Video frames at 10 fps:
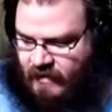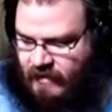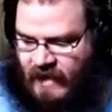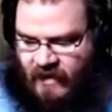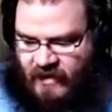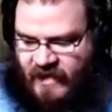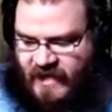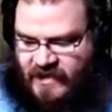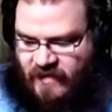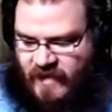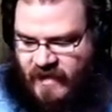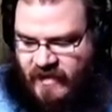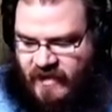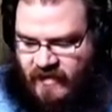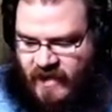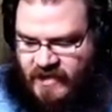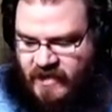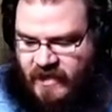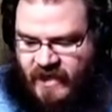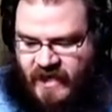How did Castlevania go
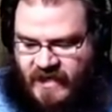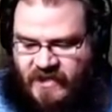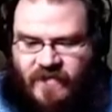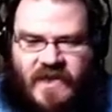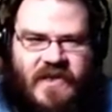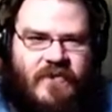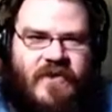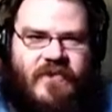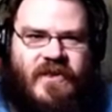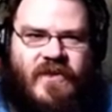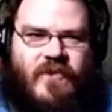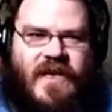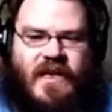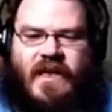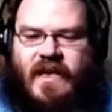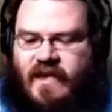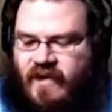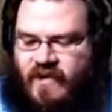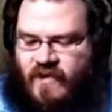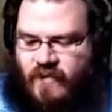yesterday? Castlevania went really well. I got a
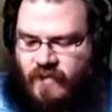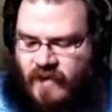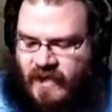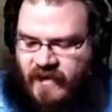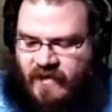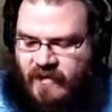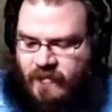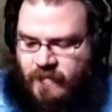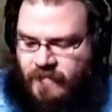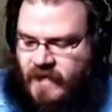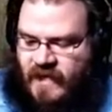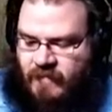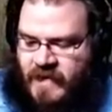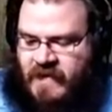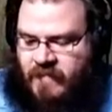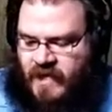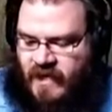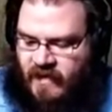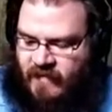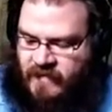new
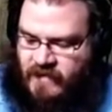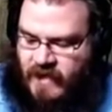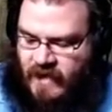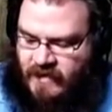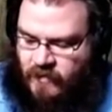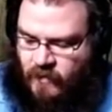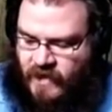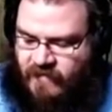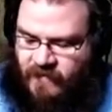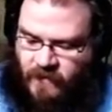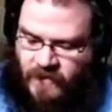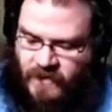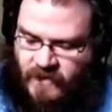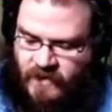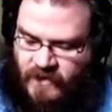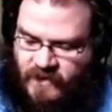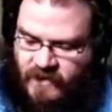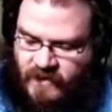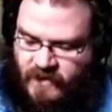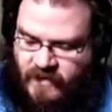PB of 24,
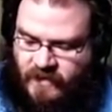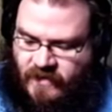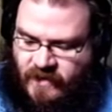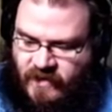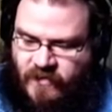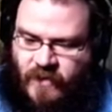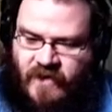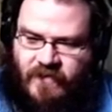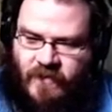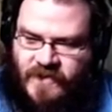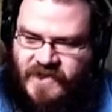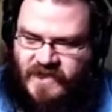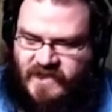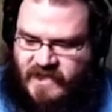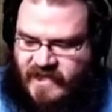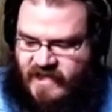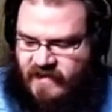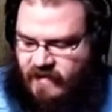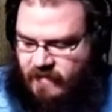I think 2416.